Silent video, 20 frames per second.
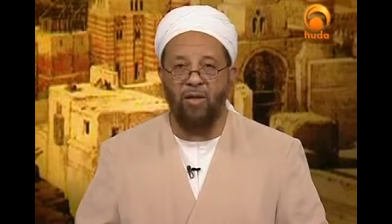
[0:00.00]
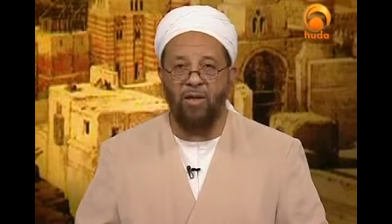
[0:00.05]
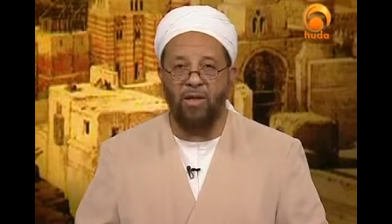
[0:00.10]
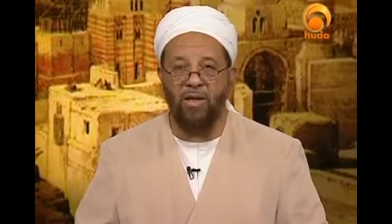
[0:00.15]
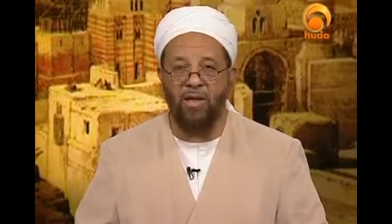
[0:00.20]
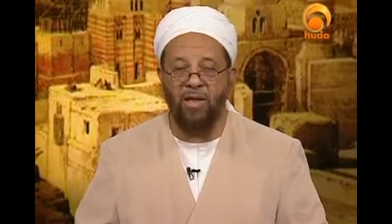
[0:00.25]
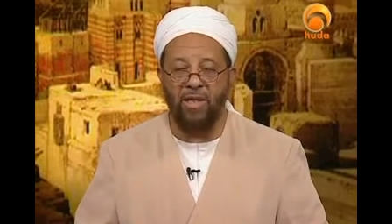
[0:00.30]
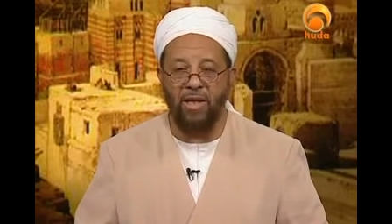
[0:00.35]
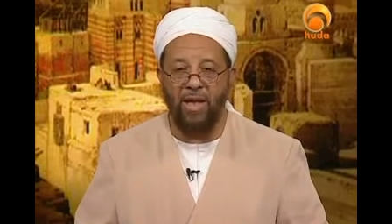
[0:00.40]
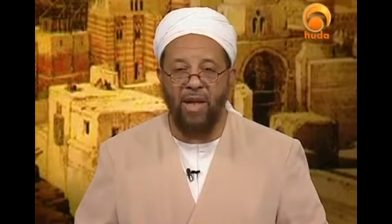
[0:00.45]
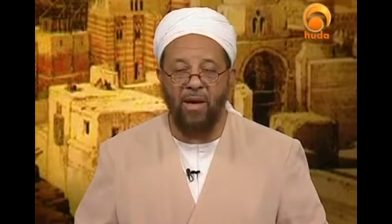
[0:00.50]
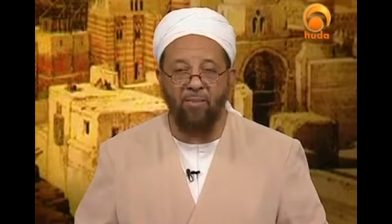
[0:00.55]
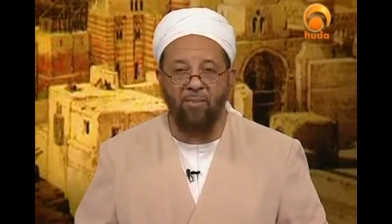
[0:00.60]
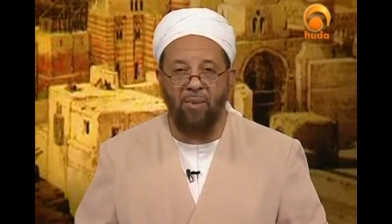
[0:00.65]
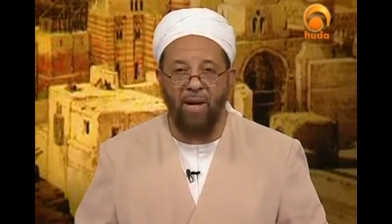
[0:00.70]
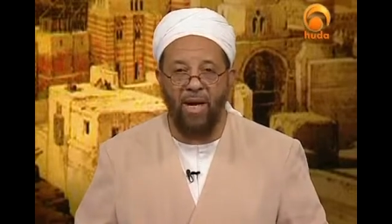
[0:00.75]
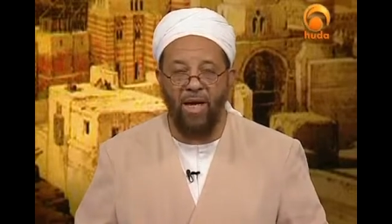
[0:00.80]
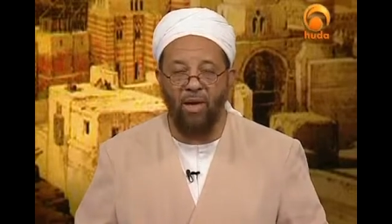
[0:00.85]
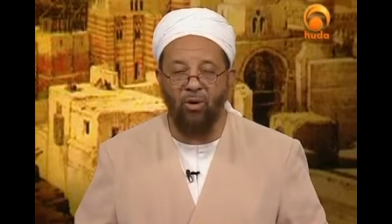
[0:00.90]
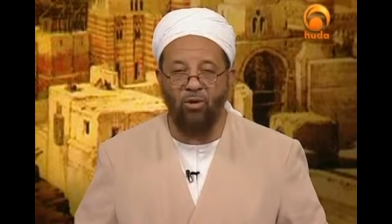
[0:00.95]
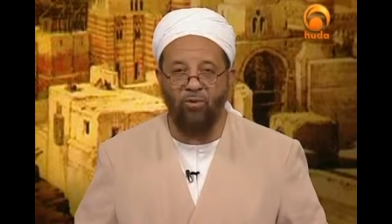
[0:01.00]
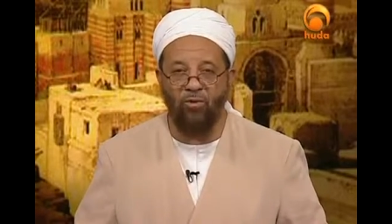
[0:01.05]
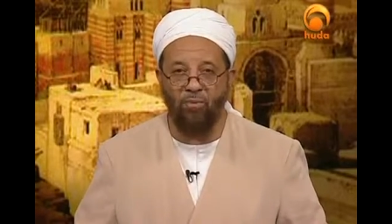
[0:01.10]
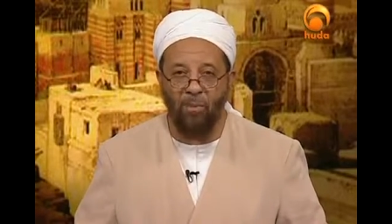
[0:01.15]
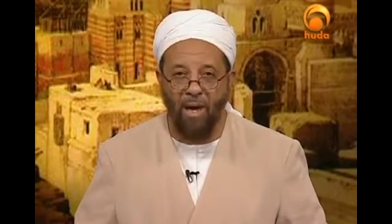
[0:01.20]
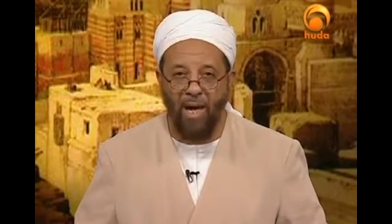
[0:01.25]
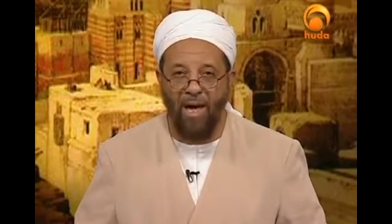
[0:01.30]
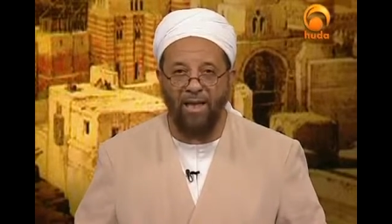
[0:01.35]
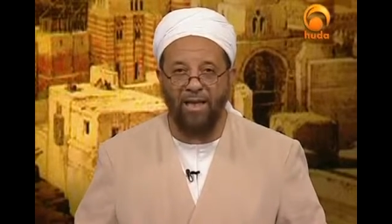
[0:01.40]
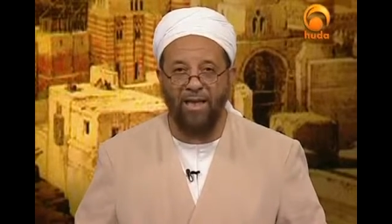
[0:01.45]
The empire of
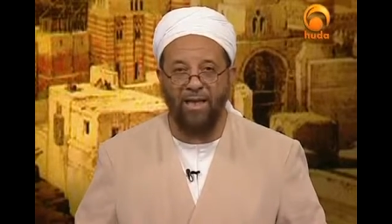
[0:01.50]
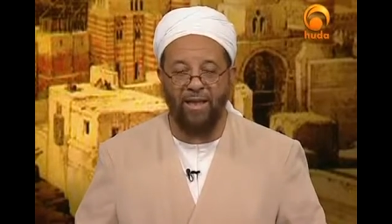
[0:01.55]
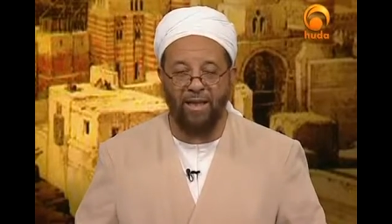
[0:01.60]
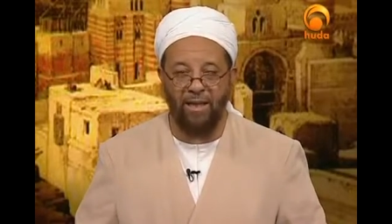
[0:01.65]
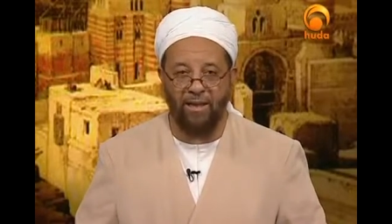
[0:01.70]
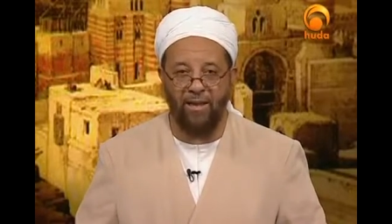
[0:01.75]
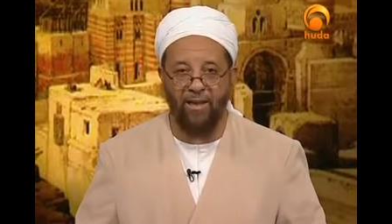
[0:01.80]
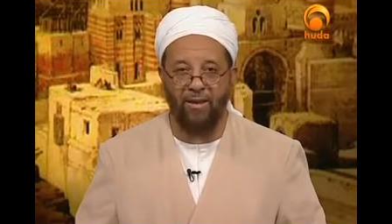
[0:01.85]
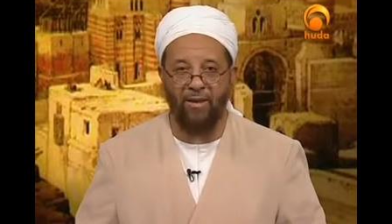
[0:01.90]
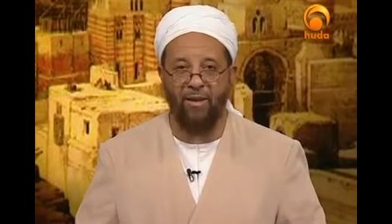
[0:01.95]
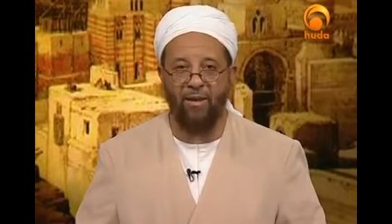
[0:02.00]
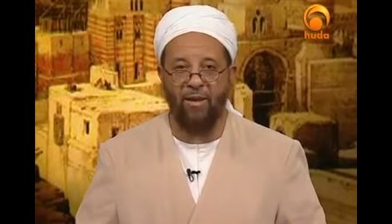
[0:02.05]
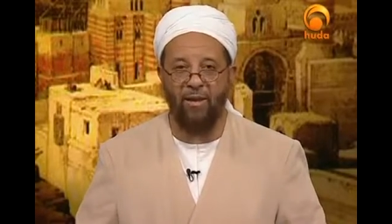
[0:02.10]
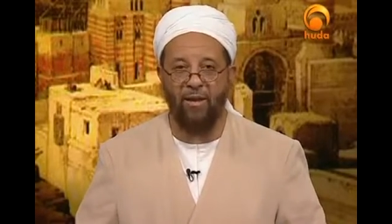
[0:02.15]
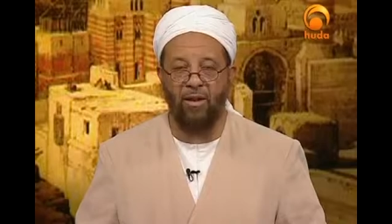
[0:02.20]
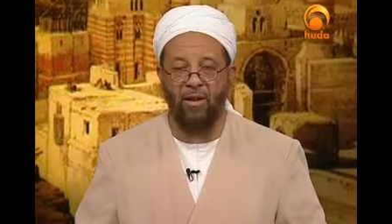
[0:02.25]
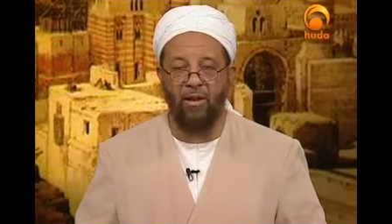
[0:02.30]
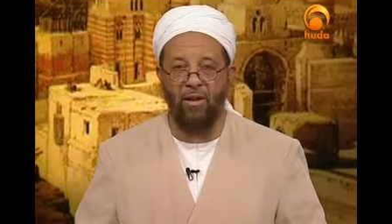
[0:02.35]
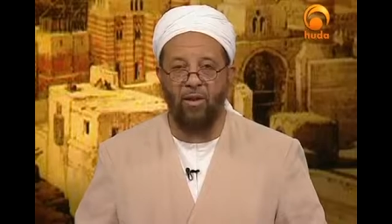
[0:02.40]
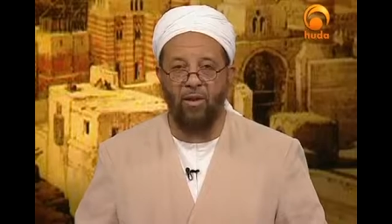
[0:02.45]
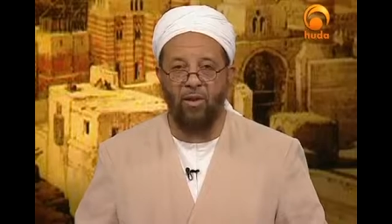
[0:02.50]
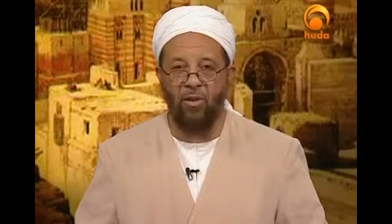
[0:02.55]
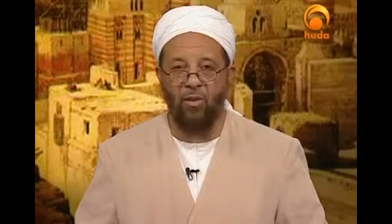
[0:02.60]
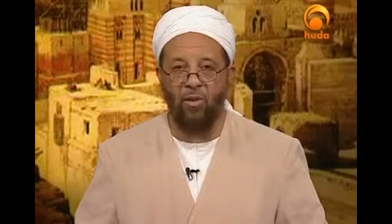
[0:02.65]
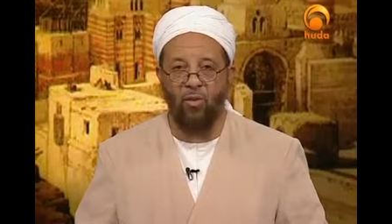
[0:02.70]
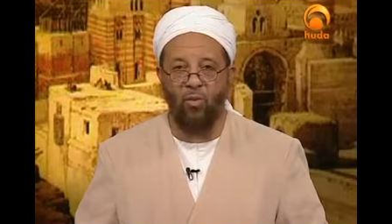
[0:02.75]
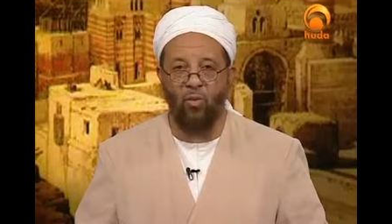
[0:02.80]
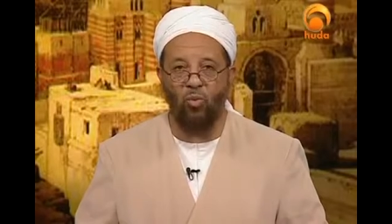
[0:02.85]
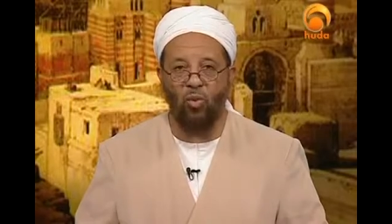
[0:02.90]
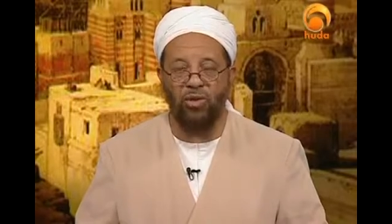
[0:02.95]
Mali
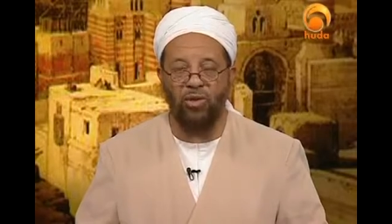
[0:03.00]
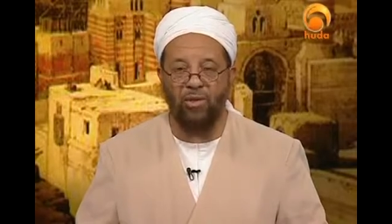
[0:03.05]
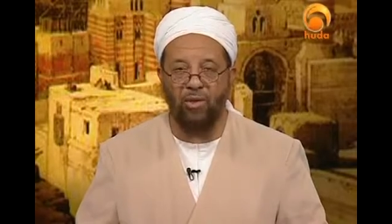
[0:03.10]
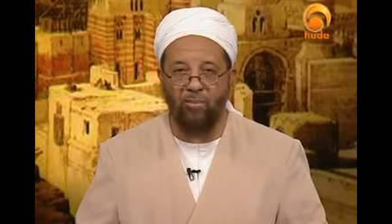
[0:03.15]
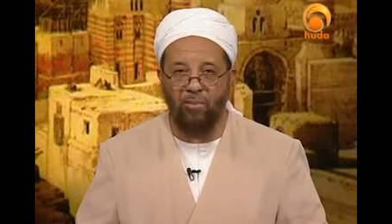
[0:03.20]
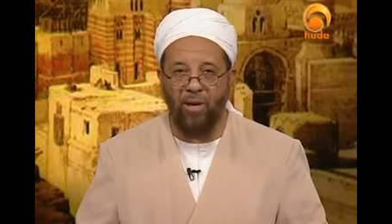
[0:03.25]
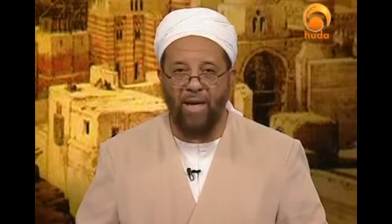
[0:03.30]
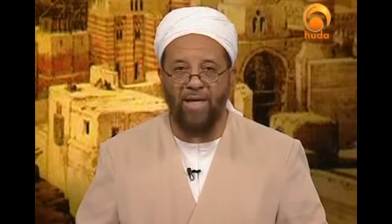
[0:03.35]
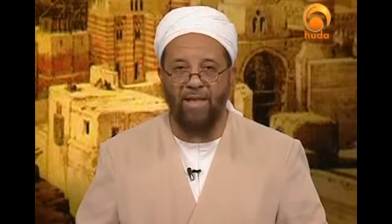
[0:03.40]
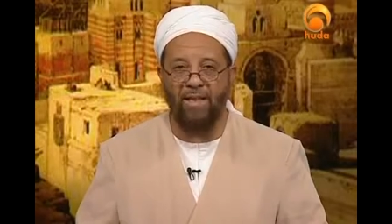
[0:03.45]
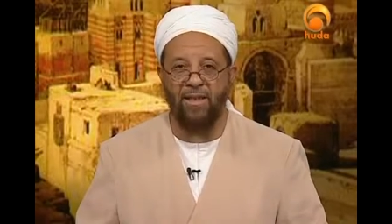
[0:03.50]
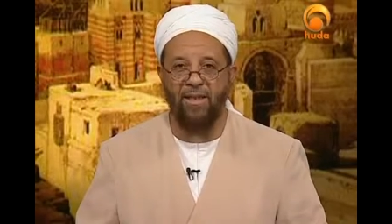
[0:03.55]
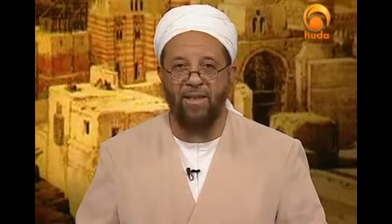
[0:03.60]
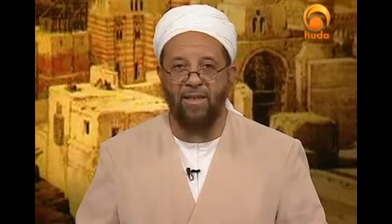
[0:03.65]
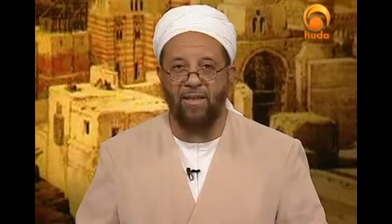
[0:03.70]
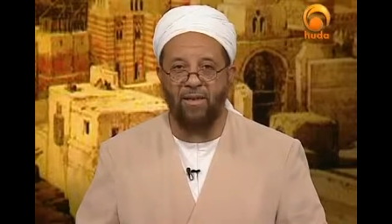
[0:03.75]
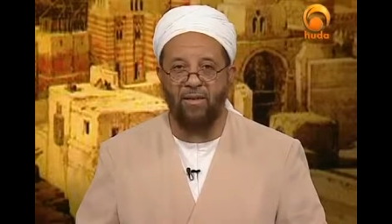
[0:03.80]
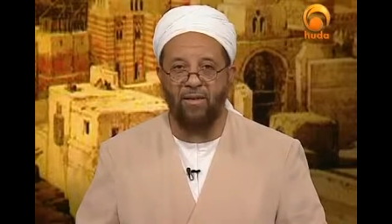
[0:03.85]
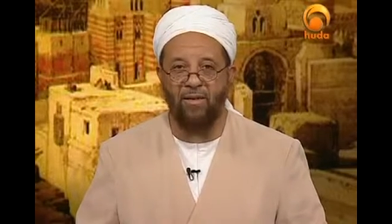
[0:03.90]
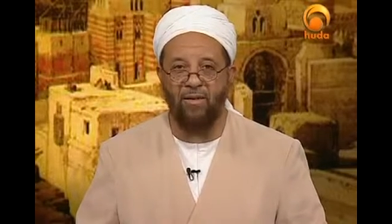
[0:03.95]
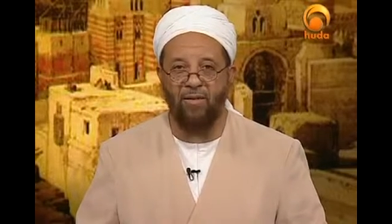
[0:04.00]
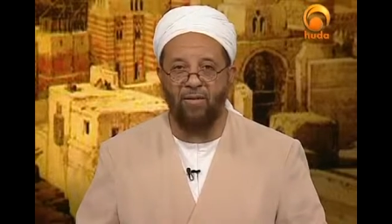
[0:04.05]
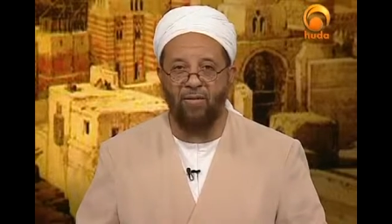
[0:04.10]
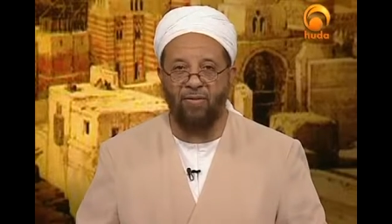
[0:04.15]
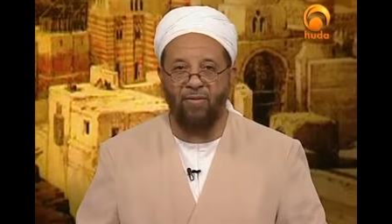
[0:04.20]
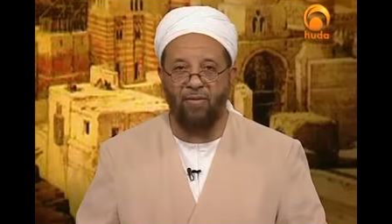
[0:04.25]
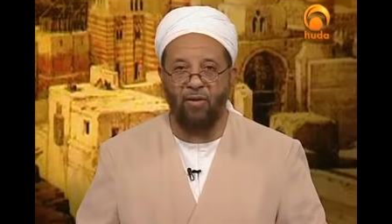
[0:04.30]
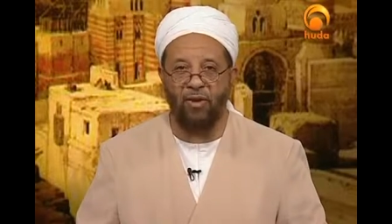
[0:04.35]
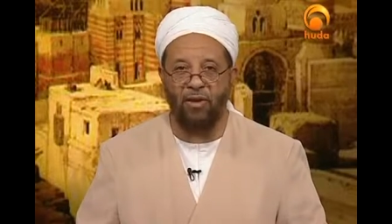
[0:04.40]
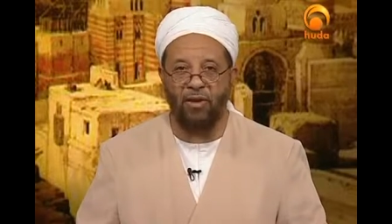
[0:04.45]
was the base
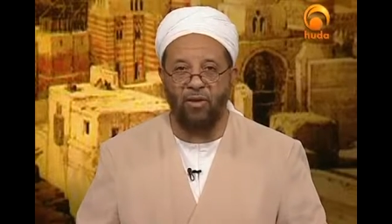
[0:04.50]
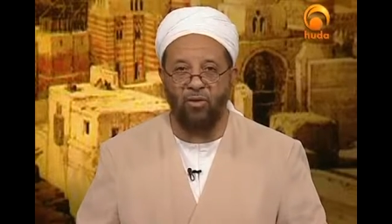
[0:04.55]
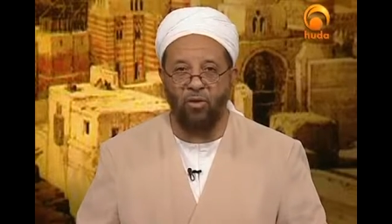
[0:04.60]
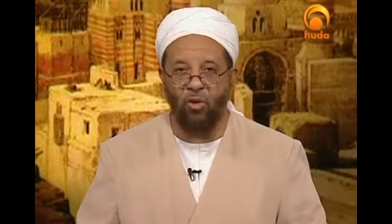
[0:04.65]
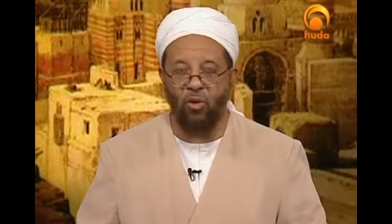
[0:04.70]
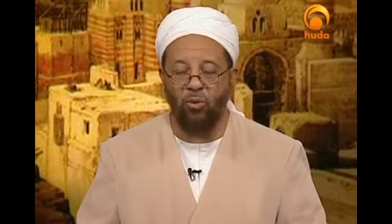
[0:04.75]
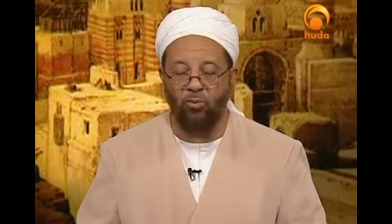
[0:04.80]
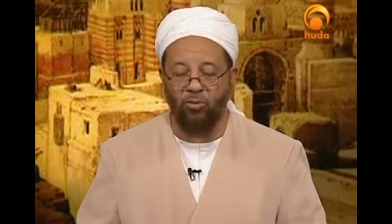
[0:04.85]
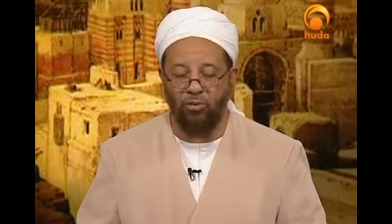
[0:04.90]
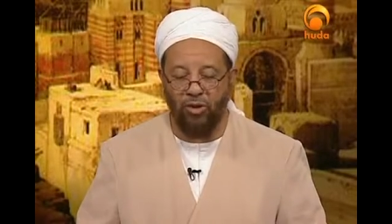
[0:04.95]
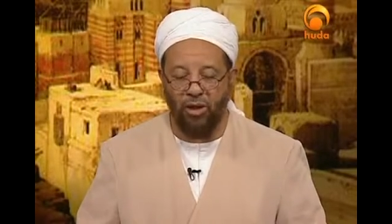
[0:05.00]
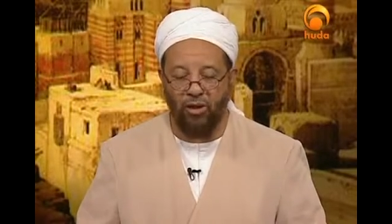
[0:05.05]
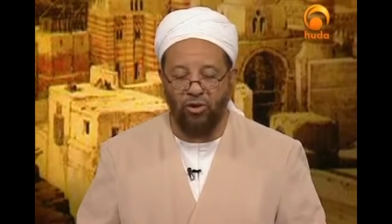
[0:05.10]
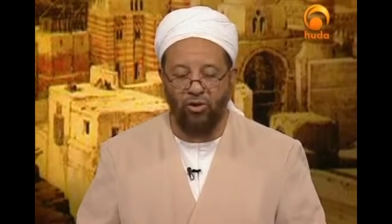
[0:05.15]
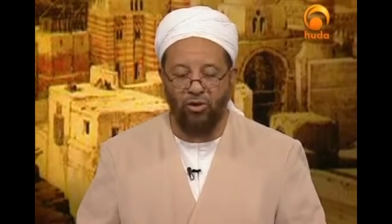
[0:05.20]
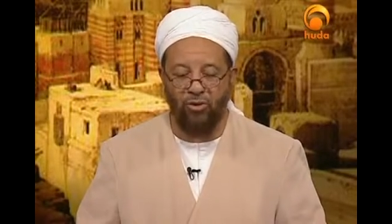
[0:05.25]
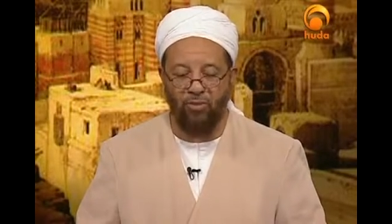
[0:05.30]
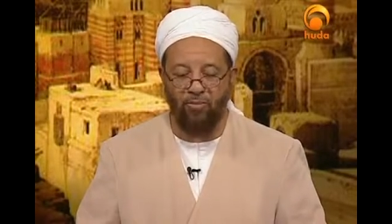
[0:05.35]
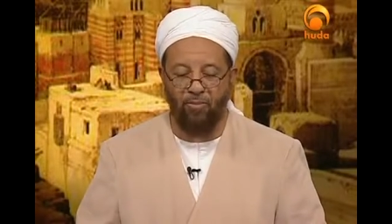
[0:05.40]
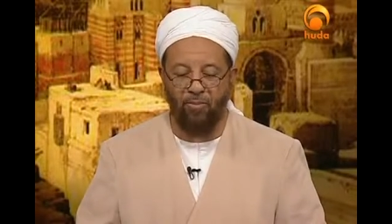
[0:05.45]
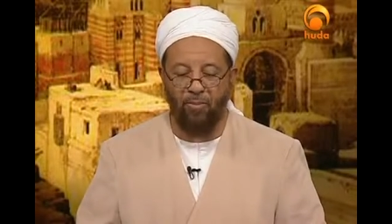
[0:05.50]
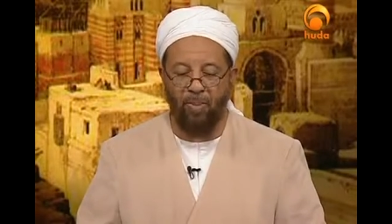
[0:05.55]
for this gold production.